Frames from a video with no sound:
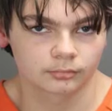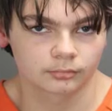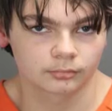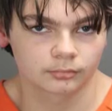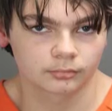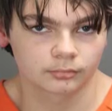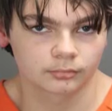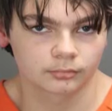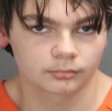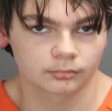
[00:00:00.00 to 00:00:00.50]

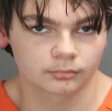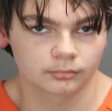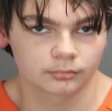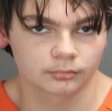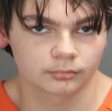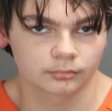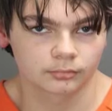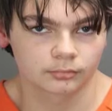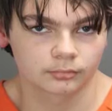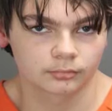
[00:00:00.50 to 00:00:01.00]

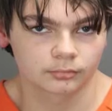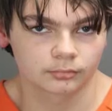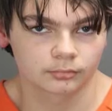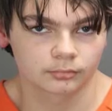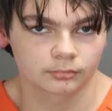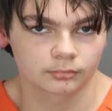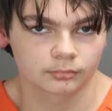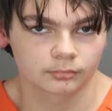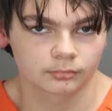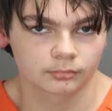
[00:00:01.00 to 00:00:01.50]

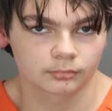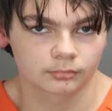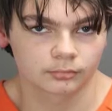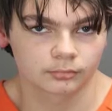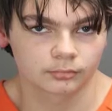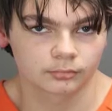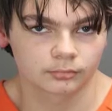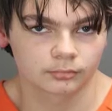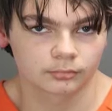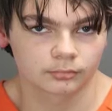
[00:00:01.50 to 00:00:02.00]

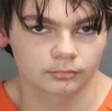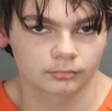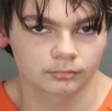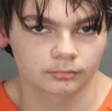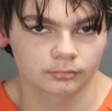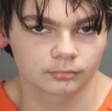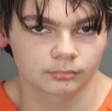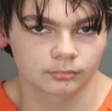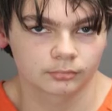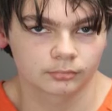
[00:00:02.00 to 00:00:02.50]

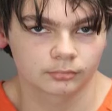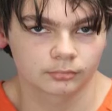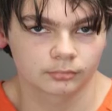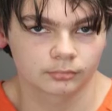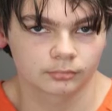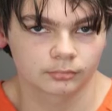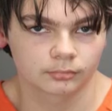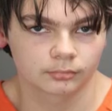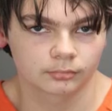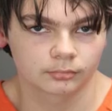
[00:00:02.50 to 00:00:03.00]

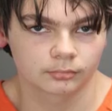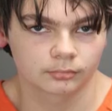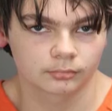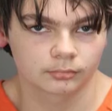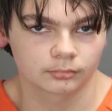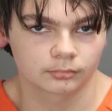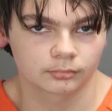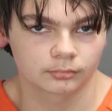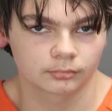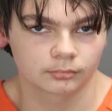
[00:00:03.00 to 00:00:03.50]

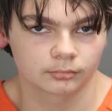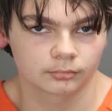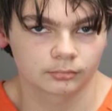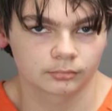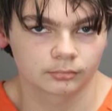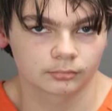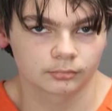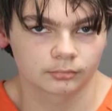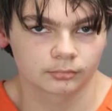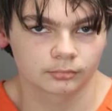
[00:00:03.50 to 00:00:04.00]

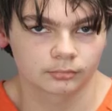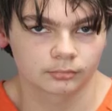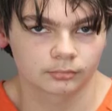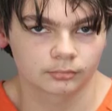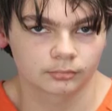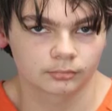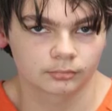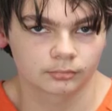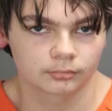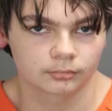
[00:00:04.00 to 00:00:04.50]

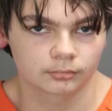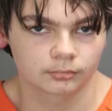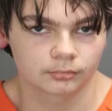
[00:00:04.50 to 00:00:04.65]
The person shown says nothing.